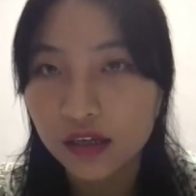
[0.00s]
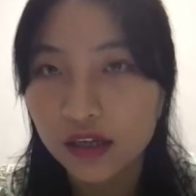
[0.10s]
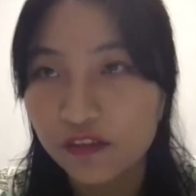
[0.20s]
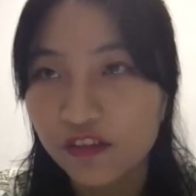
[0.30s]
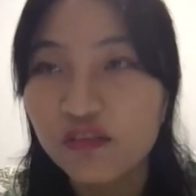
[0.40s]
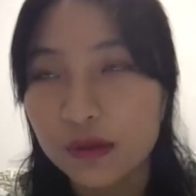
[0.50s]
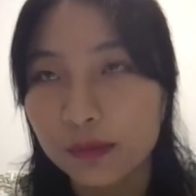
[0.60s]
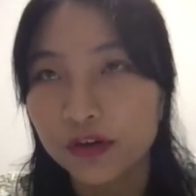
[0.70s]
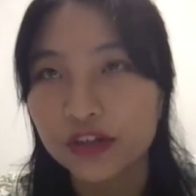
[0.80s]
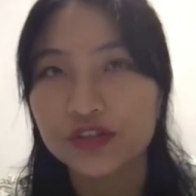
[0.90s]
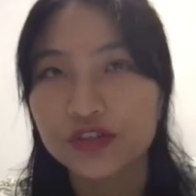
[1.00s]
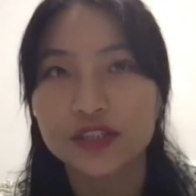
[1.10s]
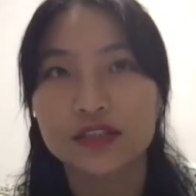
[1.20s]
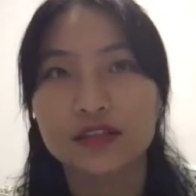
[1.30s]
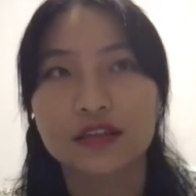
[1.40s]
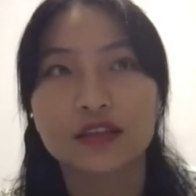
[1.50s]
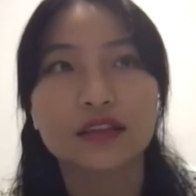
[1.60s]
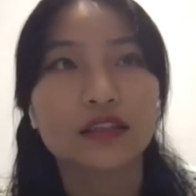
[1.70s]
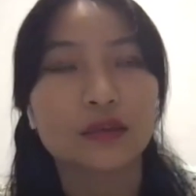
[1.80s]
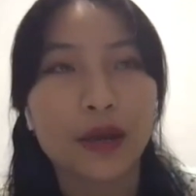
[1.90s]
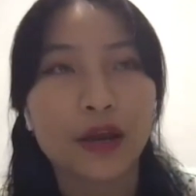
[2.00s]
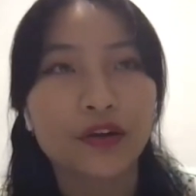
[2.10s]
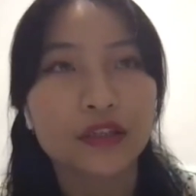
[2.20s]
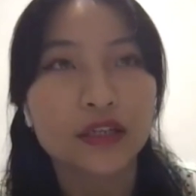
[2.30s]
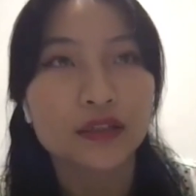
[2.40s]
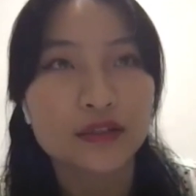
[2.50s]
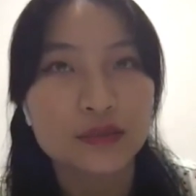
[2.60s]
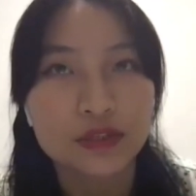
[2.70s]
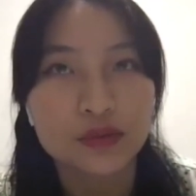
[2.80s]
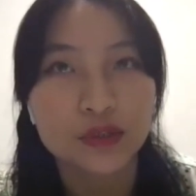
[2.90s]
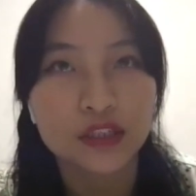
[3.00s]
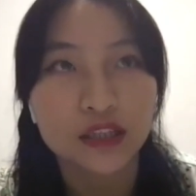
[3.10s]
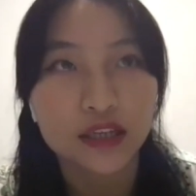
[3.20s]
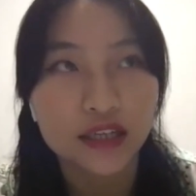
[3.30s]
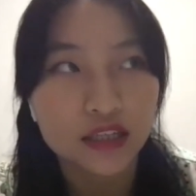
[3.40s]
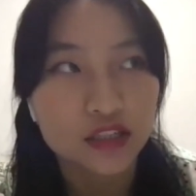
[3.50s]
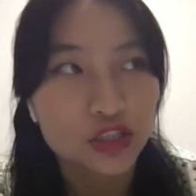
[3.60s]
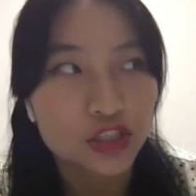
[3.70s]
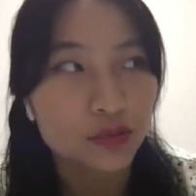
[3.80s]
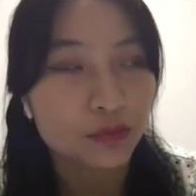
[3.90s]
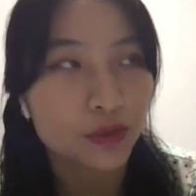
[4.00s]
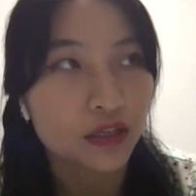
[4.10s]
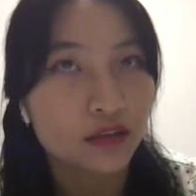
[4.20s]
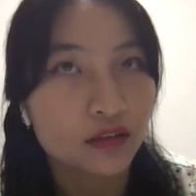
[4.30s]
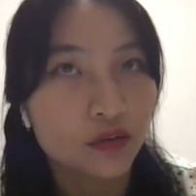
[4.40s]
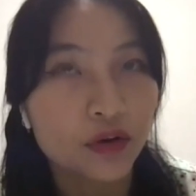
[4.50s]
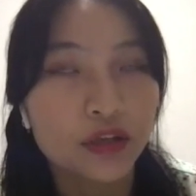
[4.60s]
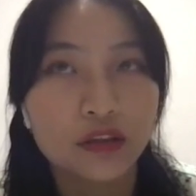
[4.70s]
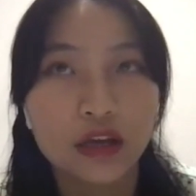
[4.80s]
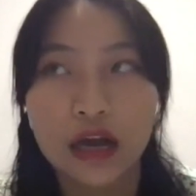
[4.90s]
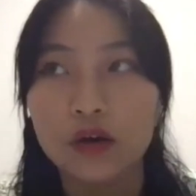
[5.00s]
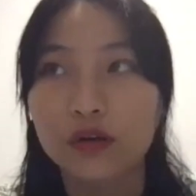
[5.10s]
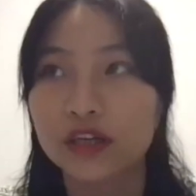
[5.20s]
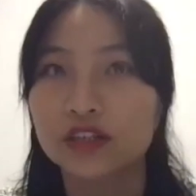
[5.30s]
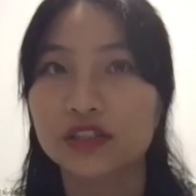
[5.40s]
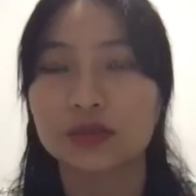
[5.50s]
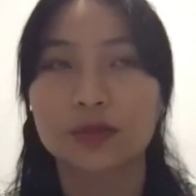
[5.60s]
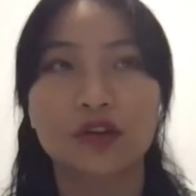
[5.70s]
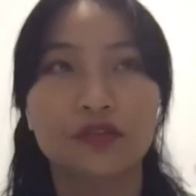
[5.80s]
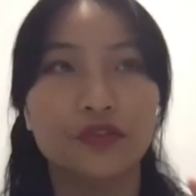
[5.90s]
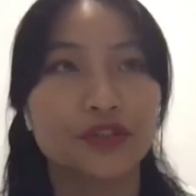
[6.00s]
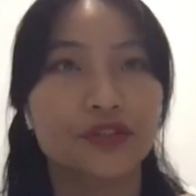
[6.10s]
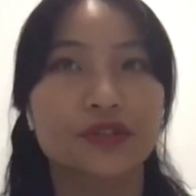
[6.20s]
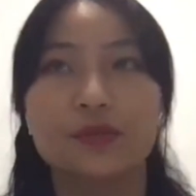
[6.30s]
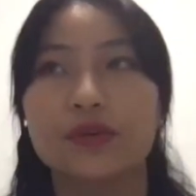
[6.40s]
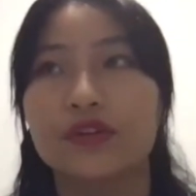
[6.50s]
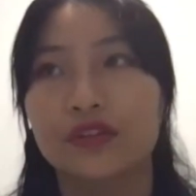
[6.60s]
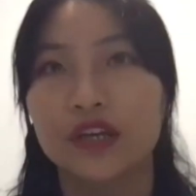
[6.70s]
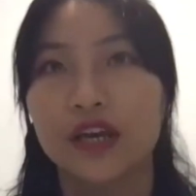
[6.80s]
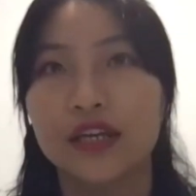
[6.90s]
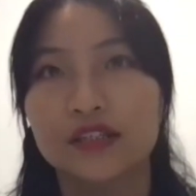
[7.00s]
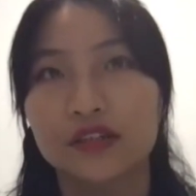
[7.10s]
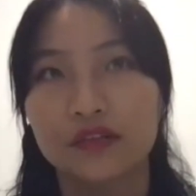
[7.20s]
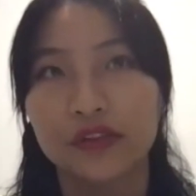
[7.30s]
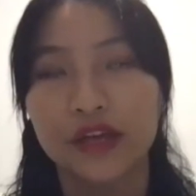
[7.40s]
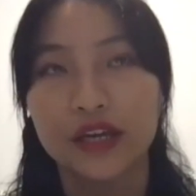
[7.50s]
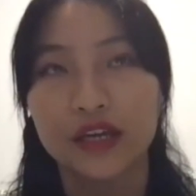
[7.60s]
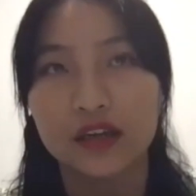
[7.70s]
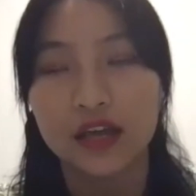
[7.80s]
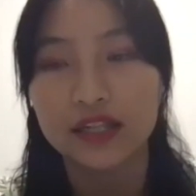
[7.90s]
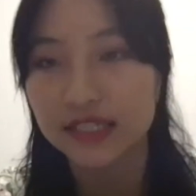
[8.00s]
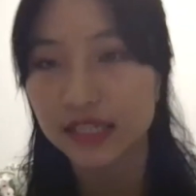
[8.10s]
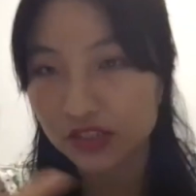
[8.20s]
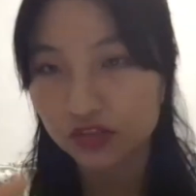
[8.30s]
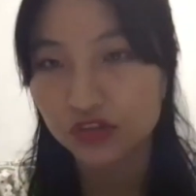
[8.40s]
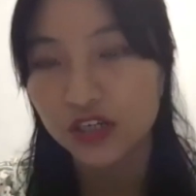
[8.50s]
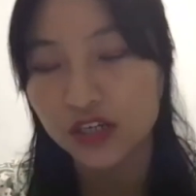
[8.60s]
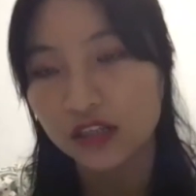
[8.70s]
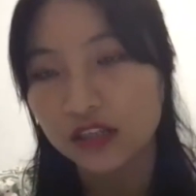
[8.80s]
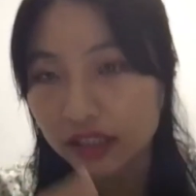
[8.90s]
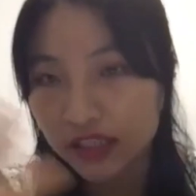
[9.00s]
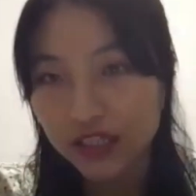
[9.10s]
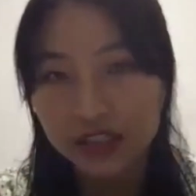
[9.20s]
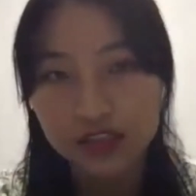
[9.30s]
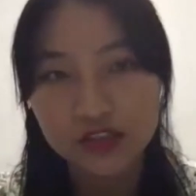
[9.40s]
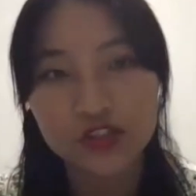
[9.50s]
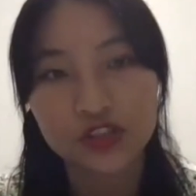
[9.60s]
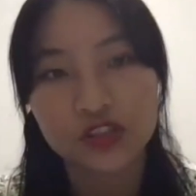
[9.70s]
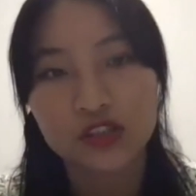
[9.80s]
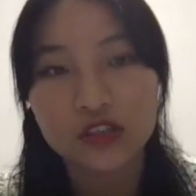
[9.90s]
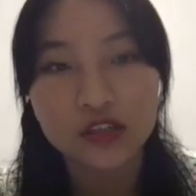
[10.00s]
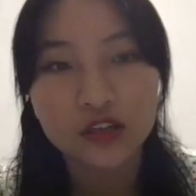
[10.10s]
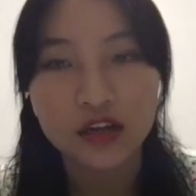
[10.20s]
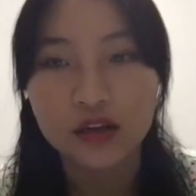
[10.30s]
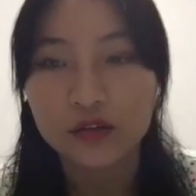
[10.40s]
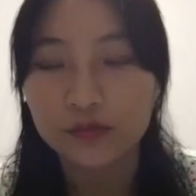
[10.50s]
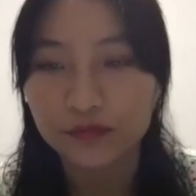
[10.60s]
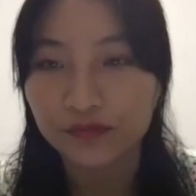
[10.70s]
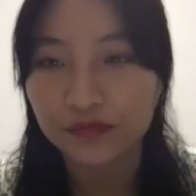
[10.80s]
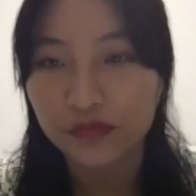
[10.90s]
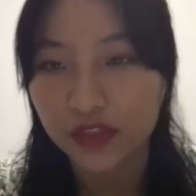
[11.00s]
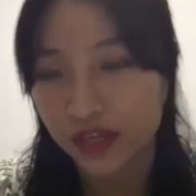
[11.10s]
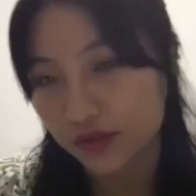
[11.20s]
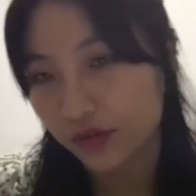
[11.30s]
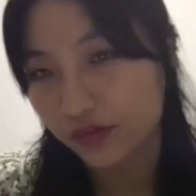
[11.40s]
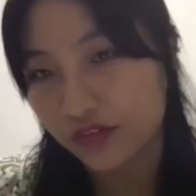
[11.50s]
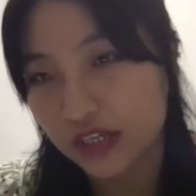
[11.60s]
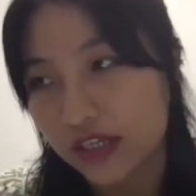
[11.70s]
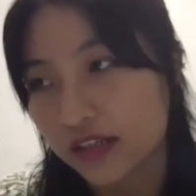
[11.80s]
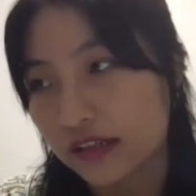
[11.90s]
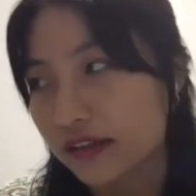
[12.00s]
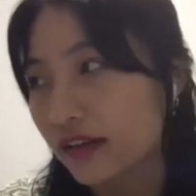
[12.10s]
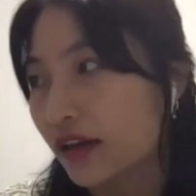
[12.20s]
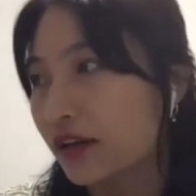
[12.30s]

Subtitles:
if people are interested in the parallels between like kinship or how kinship converses with the idea of like ancestry and lineage, that sort of thing.